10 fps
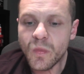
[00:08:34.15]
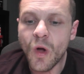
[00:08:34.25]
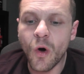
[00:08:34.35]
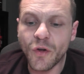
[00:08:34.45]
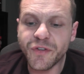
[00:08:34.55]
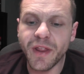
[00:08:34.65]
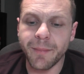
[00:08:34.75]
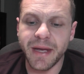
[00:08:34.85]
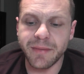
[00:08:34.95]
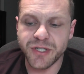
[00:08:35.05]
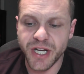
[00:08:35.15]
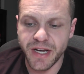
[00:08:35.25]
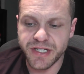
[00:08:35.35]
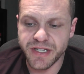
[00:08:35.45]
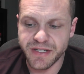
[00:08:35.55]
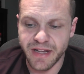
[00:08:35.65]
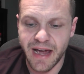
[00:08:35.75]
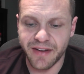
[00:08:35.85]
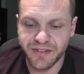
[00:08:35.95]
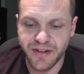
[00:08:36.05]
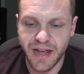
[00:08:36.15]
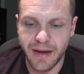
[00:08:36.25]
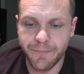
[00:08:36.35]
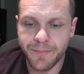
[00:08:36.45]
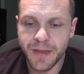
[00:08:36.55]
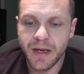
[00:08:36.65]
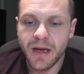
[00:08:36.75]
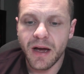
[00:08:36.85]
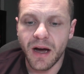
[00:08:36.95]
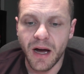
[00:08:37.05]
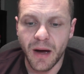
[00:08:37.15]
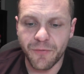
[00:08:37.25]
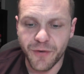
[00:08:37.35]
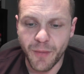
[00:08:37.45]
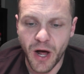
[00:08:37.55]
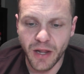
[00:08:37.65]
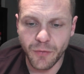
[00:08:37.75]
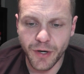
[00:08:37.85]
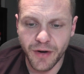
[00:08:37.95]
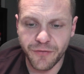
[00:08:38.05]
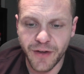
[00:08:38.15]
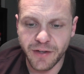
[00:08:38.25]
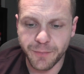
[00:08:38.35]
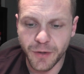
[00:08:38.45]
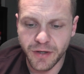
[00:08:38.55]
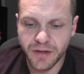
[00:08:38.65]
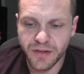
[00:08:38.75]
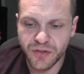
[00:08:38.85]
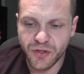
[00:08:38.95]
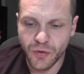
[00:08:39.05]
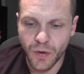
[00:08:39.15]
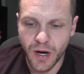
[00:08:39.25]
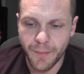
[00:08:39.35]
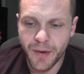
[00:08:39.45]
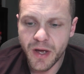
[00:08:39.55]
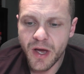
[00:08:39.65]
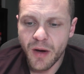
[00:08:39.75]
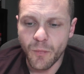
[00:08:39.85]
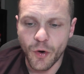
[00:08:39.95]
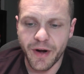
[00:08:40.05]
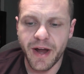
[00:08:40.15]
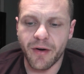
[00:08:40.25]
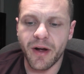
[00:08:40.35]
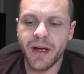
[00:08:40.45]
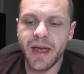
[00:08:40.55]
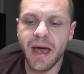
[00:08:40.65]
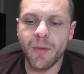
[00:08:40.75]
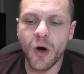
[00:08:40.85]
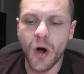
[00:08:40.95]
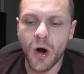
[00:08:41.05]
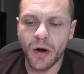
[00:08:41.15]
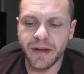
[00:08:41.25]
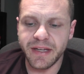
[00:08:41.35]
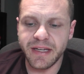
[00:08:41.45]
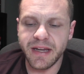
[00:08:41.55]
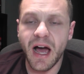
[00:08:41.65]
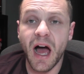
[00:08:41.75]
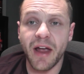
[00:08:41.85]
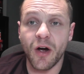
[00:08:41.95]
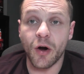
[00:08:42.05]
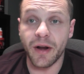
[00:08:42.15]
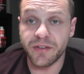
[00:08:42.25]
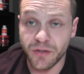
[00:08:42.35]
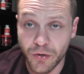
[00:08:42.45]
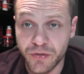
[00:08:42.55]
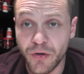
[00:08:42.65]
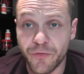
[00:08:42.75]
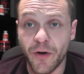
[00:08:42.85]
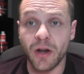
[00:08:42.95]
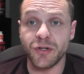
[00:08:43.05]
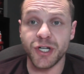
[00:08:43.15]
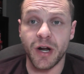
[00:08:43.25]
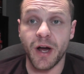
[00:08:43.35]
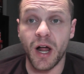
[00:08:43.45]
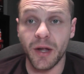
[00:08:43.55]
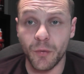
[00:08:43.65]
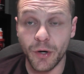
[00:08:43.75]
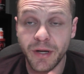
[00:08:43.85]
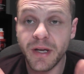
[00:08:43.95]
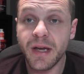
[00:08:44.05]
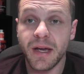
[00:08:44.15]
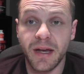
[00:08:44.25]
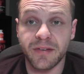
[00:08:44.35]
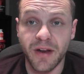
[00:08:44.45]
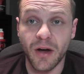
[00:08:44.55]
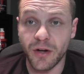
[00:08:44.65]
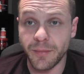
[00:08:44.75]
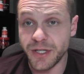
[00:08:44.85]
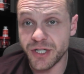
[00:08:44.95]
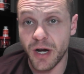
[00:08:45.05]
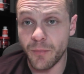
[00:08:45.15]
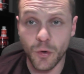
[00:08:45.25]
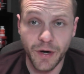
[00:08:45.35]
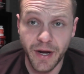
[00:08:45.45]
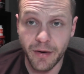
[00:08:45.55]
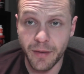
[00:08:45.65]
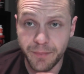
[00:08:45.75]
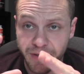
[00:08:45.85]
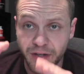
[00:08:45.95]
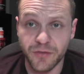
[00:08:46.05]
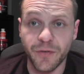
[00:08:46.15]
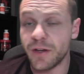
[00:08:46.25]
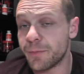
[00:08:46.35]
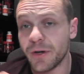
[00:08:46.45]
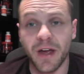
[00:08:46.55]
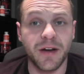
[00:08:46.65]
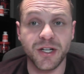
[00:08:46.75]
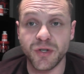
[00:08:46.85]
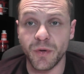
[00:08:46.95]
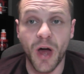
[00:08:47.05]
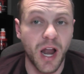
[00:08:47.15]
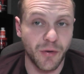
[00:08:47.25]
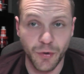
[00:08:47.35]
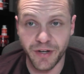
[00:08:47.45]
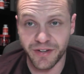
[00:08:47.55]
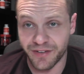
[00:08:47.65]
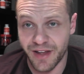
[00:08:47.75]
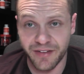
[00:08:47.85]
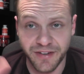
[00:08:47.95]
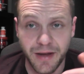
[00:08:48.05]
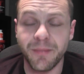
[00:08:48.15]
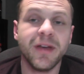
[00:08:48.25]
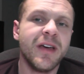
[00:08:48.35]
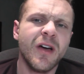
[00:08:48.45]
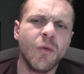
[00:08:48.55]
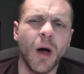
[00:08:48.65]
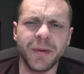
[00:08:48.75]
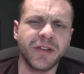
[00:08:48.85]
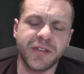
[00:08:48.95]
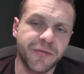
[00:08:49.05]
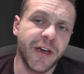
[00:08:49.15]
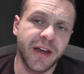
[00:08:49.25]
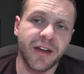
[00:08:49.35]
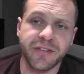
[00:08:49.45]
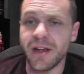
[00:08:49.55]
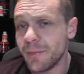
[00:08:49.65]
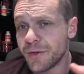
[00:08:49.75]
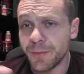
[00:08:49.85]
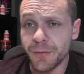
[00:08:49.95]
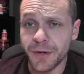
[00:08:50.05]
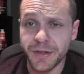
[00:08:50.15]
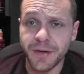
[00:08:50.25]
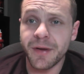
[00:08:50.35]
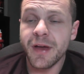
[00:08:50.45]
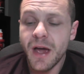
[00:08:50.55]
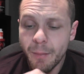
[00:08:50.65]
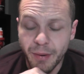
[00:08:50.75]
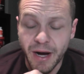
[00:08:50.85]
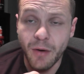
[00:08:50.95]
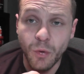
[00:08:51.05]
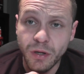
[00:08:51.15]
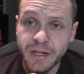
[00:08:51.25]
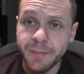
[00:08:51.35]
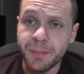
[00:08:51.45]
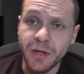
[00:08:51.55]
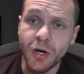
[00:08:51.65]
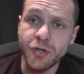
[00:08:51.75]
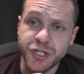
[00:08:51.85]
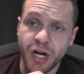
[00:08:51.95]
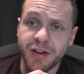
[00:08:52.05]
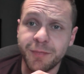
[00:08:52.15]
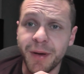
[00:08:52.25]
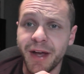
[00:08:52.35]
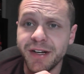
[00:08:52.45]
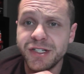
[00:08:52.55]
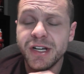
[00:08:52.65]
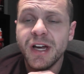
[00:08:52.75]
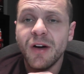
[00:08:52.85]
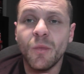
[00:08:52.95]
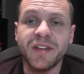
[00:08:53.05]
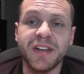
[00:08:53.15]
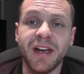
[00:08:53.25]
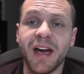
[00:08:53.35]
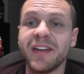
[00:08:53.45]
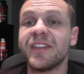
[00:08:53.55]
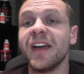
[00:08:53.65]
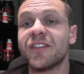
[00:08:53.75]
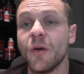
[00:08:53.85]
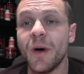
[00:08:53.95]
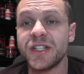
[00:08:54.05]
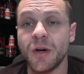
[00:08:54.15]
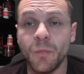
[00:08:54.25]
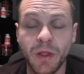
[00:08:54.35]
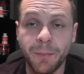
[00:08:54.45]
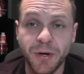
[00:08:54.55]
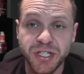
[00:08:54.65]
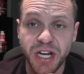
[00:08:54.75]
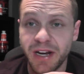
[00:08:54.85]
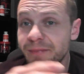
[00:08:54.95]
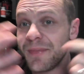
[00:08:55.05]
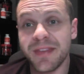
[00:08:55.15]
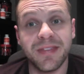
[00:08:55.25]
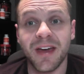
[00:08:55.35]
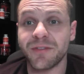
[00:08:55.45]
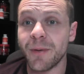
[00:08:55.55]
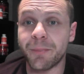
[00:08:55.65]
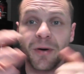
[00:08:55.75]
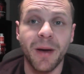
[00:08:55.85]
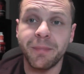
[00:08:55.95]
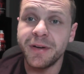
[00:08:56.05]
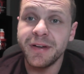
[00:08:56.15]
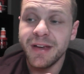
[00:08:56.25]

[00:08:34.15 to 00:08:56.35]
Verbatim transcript: Also, they made him change his last name um, from Hollywood on Facebook to um, Moreira, M O R E I R A. So, those of you who follow John Hollywood, it's now going to be John Moreira because Facebook had an issue with Hollywood as his last name. Well, because it's a fake ass name, let's be real here. But I will link below John's page. Once again, guys, thanks so much. I really appreciate it. That's my prep.